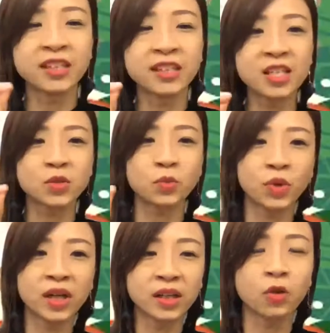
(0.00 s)
this
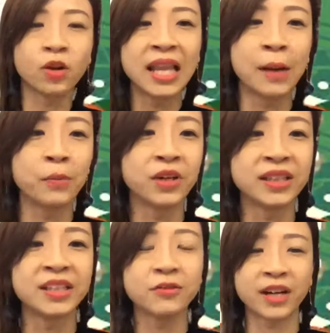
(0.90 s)
word
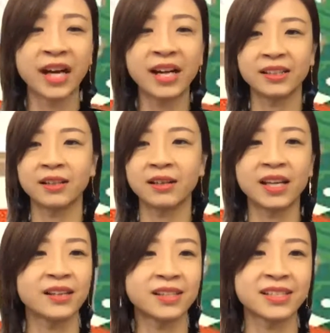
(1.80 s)
collaborative, right? Now that
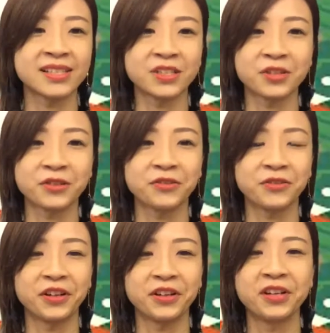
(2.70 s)
this is the show
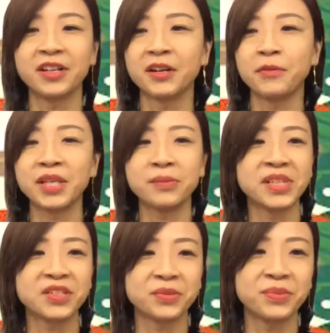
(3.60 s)
for what it
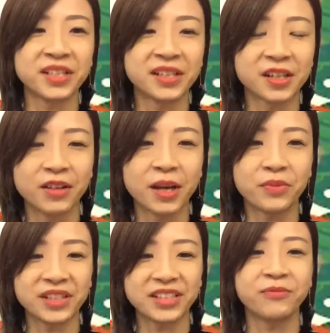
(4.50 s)
means to be a
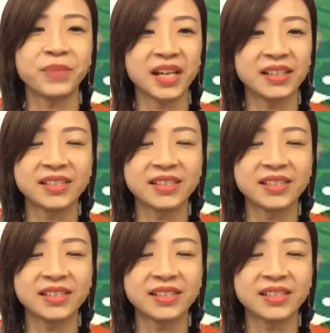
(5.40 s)
collaborative pianist.